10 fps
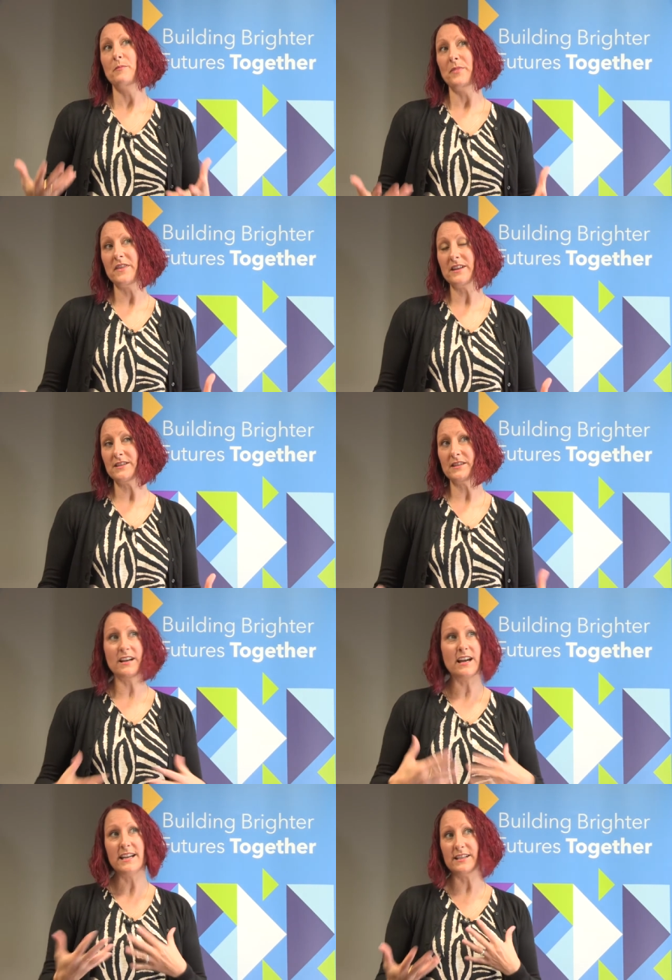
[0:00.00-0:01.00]
But there's,
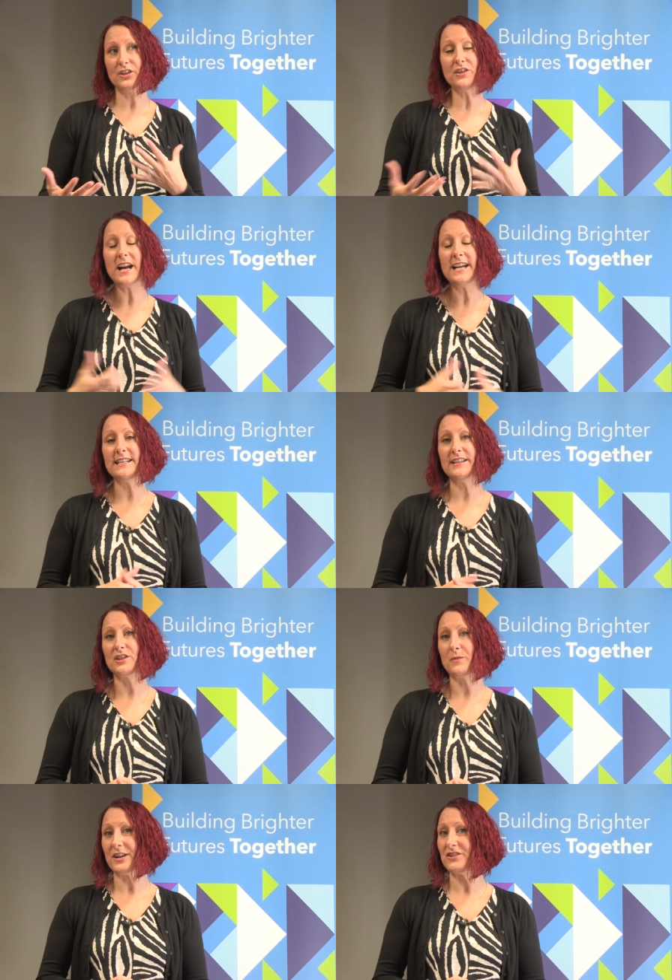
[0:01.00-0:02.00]
it's a good idea
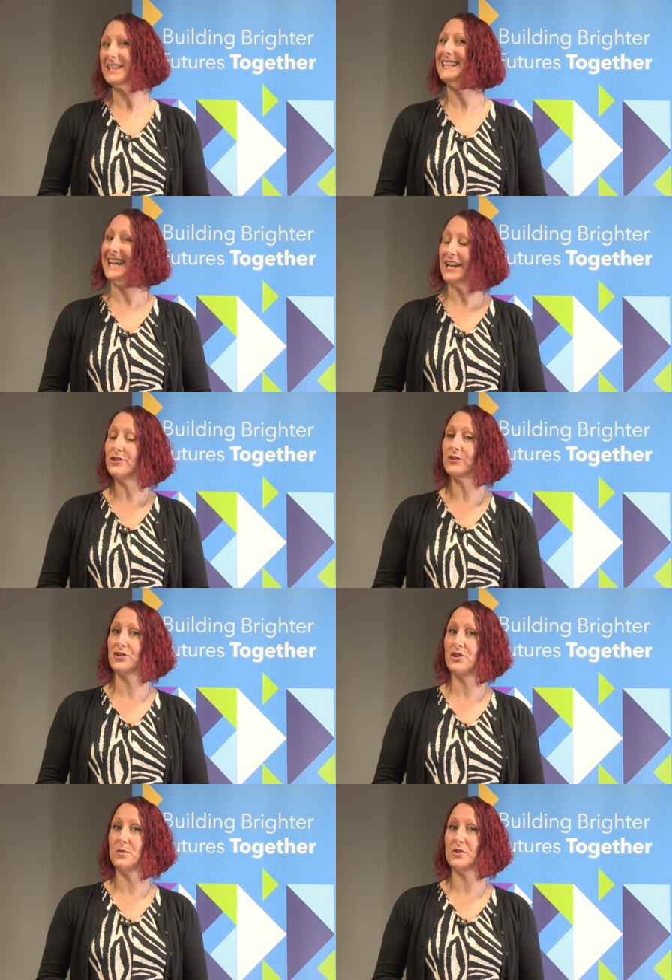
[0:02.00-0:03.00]
to actually get your
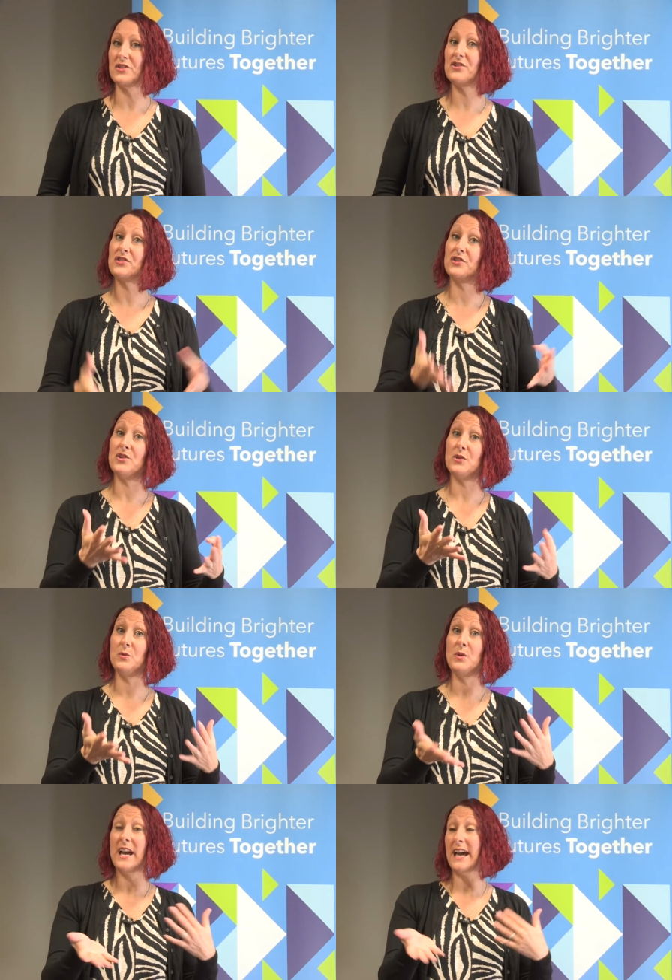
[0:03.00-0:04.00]
students to do,